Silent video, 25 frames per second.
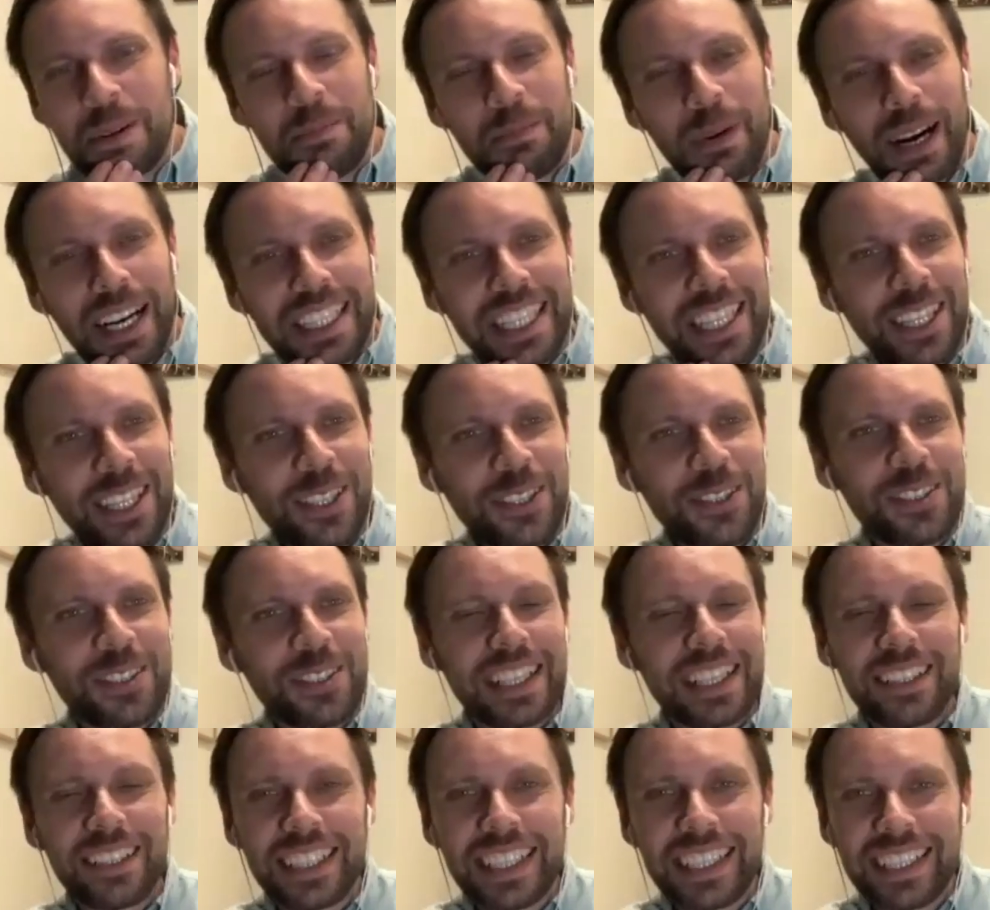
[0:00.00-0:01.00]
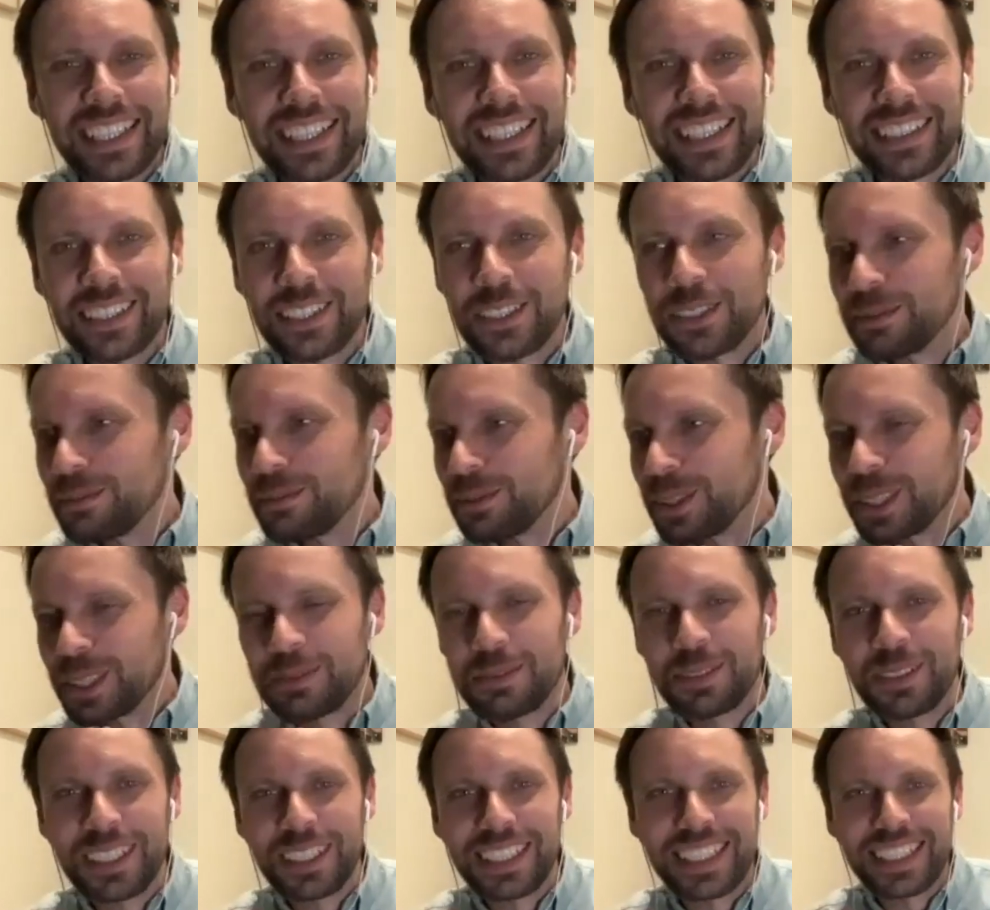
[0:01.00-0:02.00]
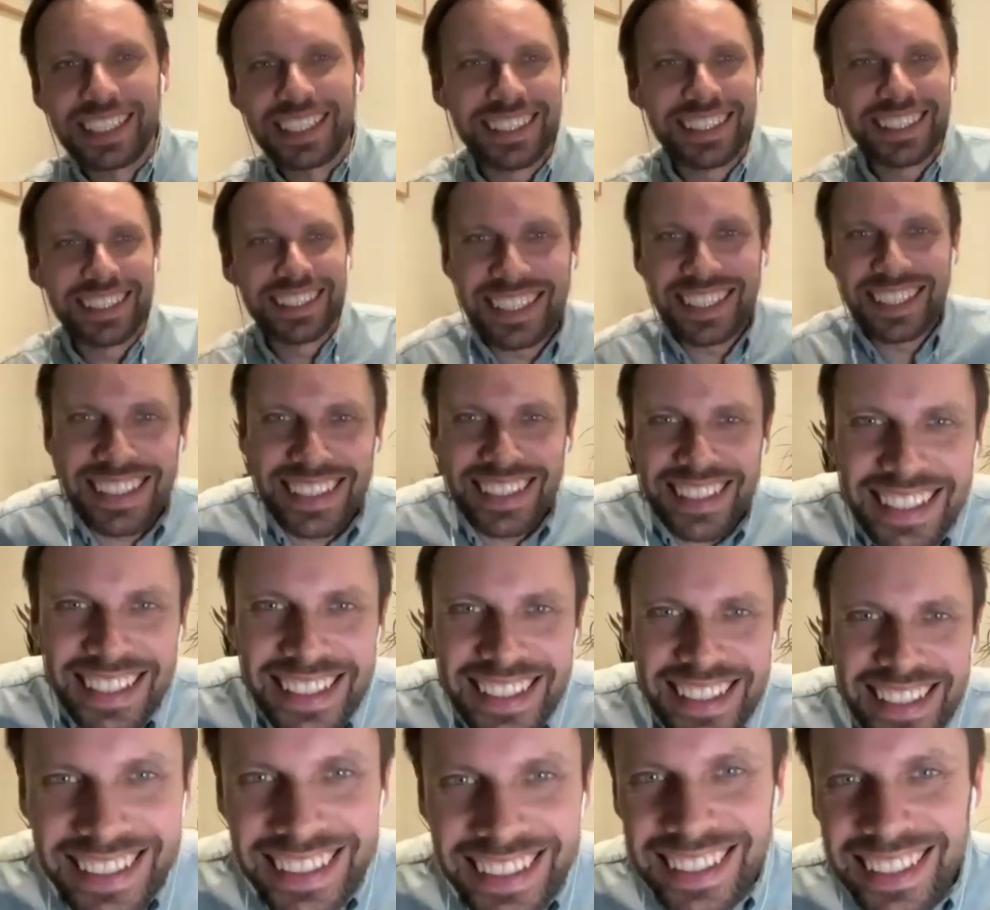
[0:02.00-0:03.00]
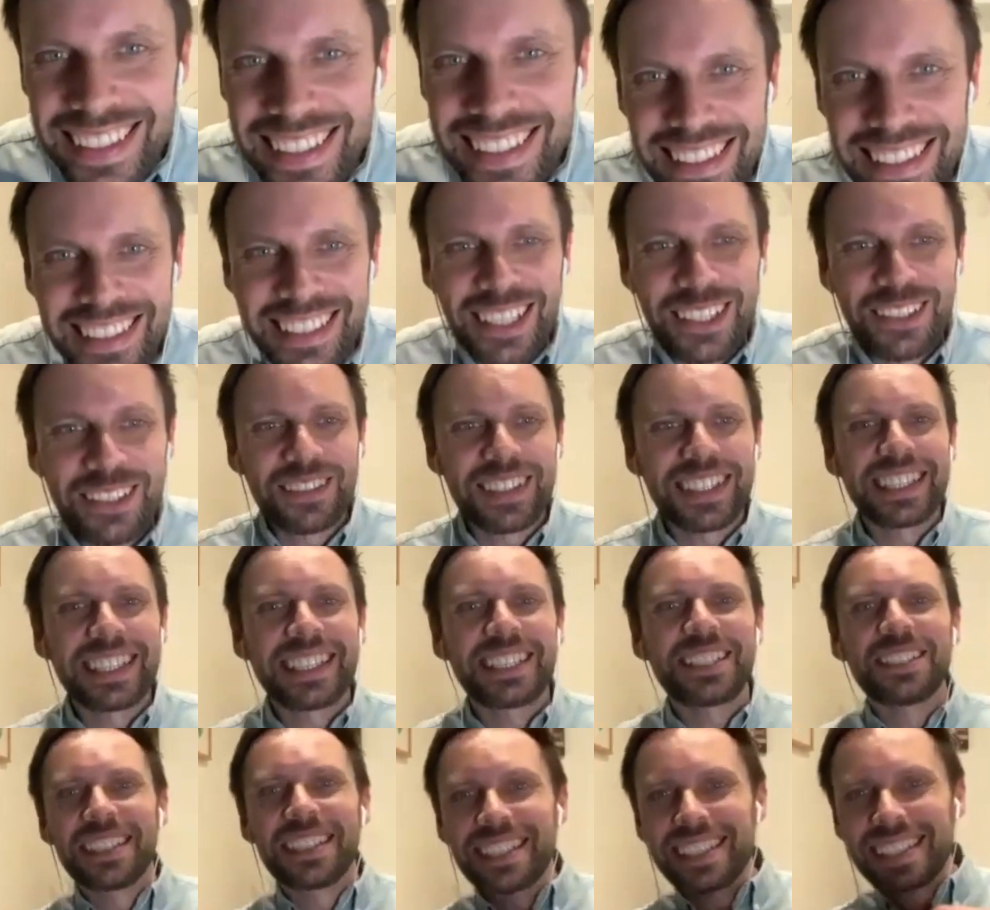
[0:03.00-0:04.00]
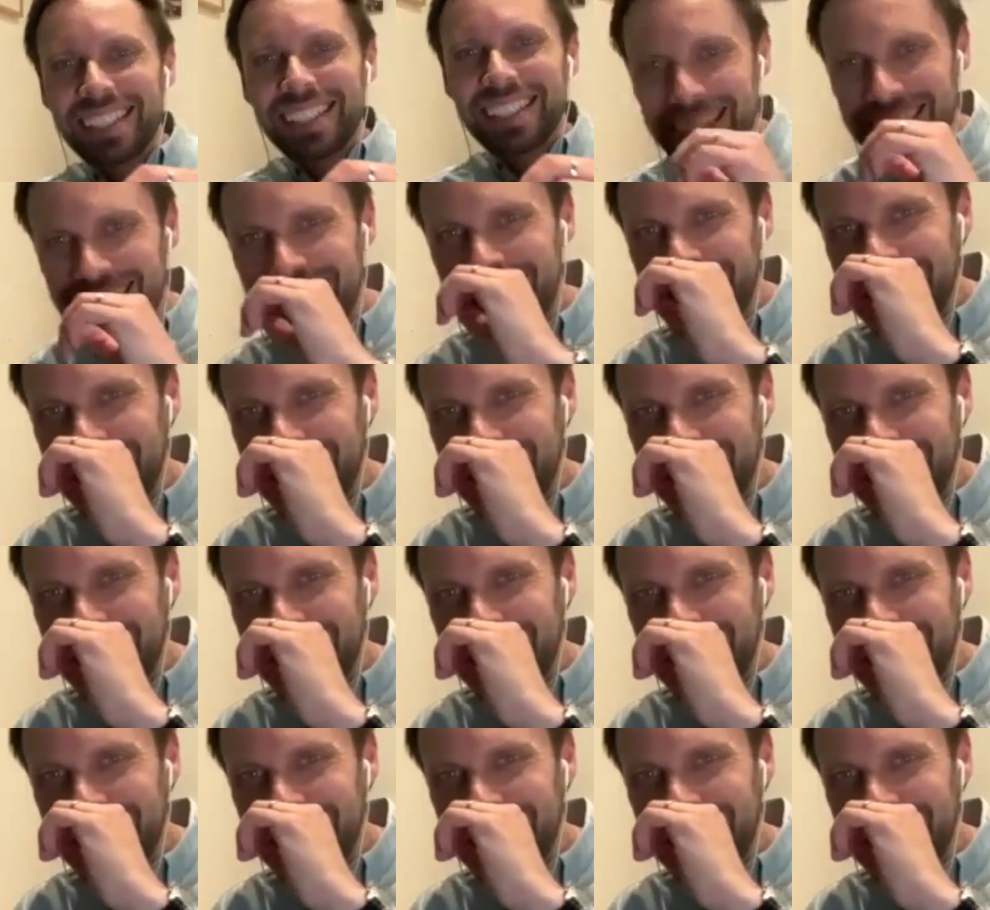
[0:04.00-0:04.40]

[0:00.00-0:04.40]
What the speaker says: might lose our decanter award for this, Chris. That's not very good, is it?